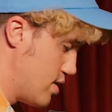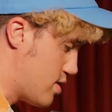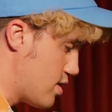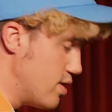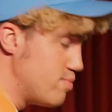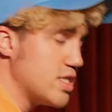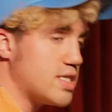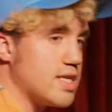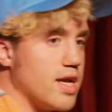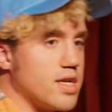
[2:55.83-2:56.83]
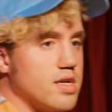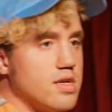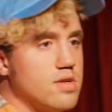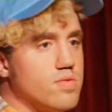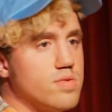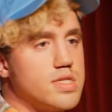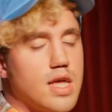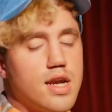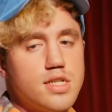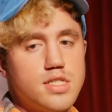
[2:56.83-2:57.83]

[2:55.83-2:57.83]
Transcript: The third mistake was that I